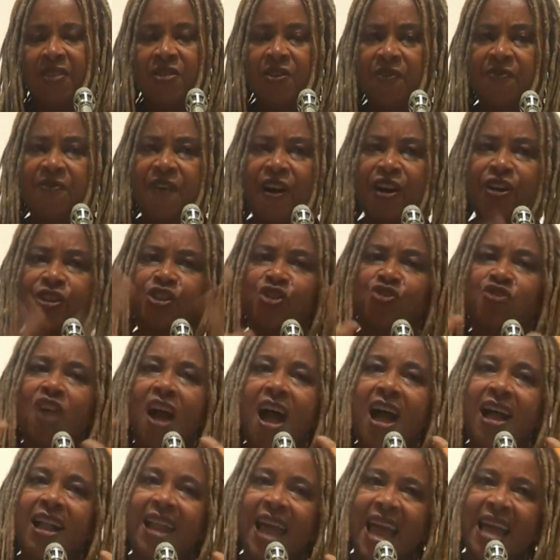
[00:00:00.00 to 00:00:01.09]
the first
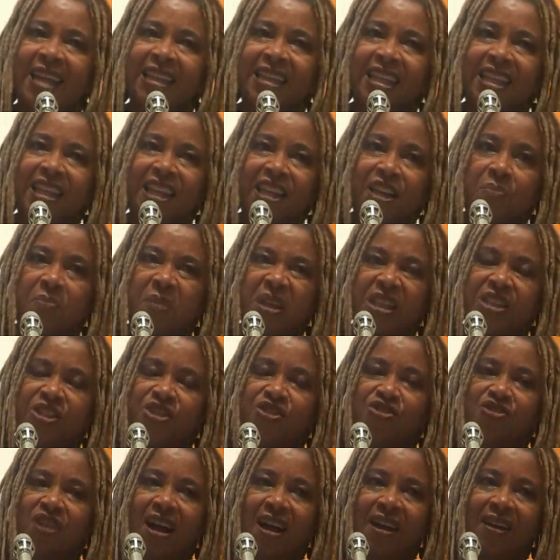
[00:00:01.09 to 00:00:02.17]
trial ended in a
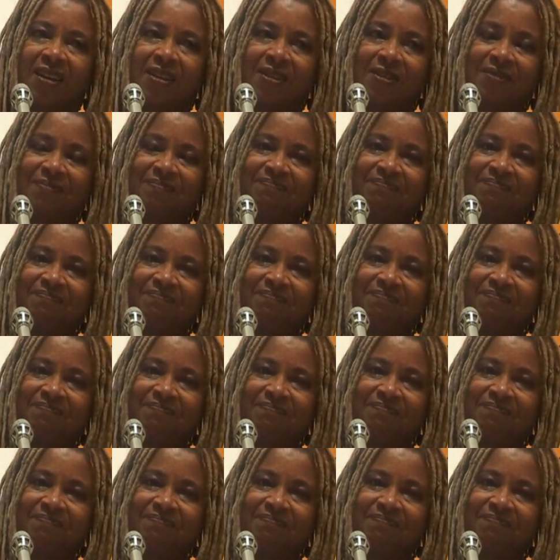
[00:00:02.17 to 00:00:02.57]
mistrial